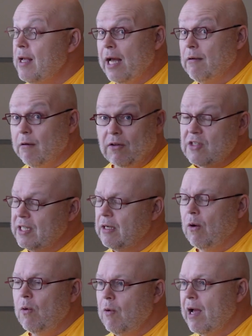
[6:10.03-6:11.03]
And honestly,
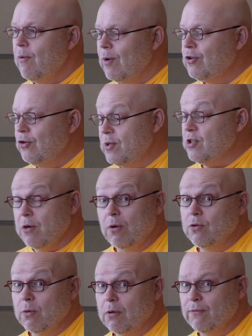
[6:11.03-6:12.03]
all I want to do is
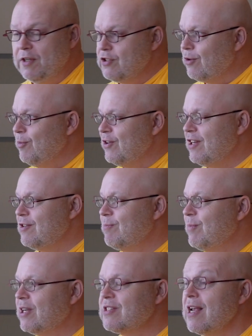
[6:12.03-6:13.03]
go to all of these communities
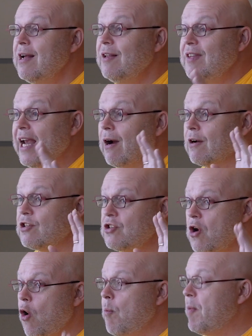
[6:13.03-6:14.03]
mm-hmm. because they are
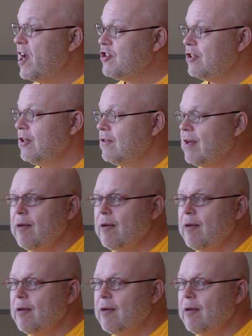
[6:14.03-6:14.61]
so passionate.